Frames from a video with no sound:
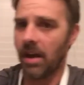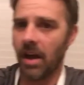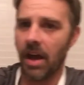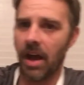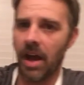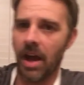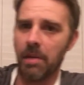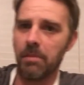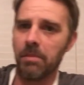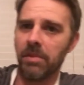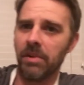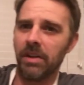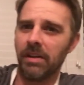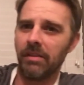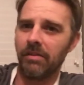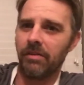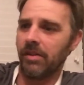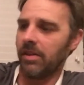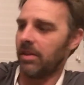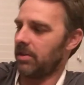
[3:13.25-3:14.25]
I
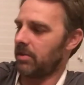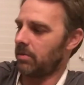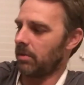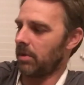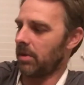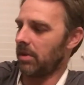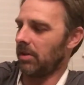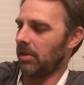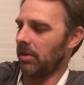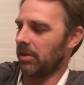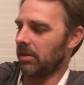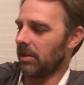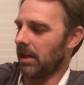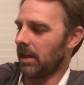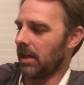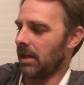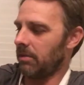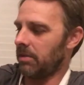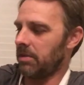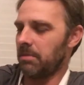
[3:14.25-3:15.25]
believe this one looked
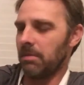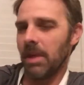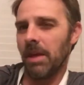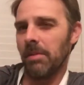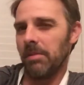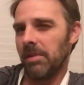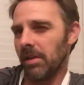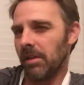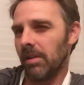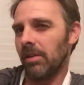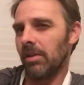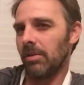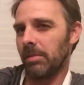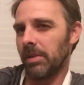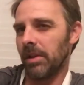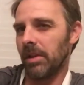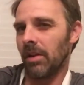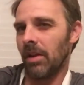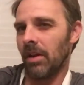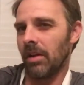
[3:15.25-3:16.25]
like it was maybe a little
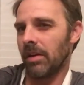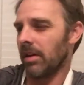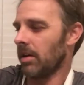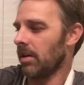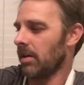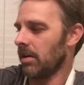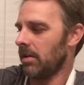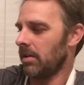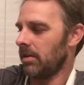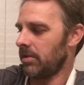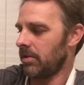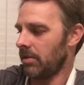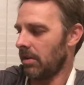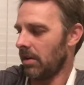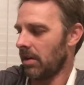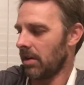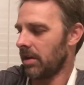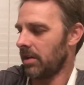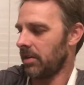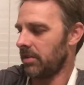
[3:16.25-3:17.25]
bit longer. So I'm
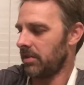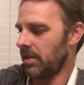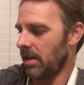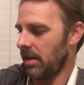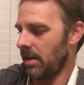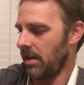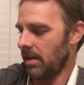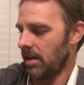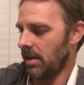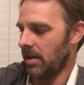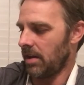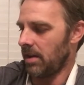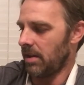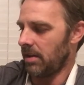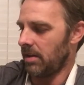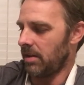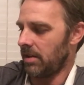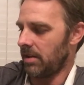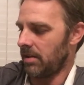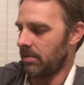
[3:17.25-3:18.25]
going to say
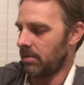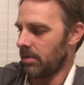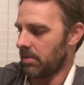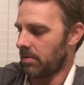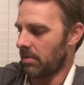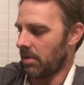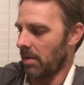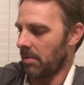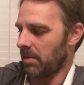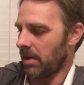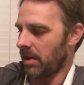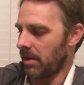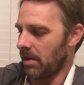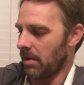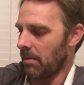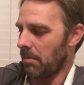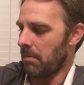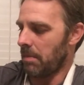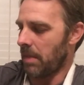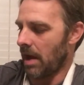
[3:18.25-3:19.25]
this was probably
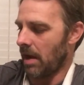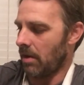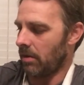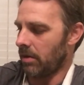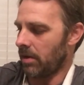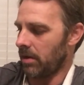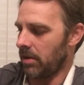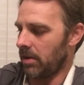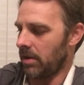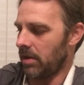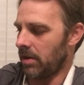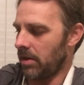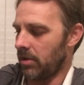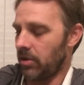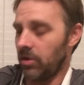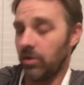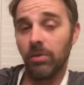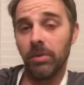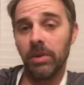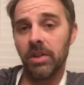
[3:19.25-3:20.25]
about a
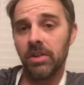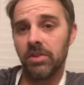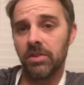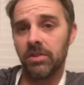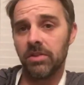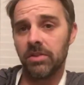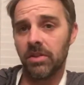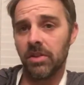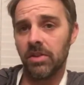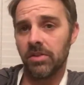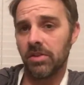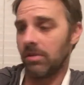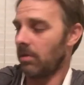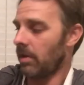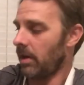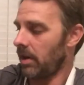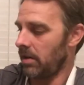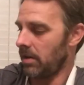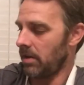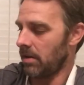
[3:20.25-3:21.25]
2-inch incision
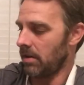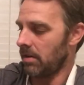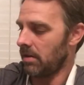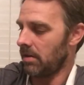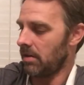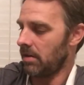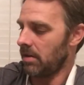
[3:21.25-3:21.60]
right here.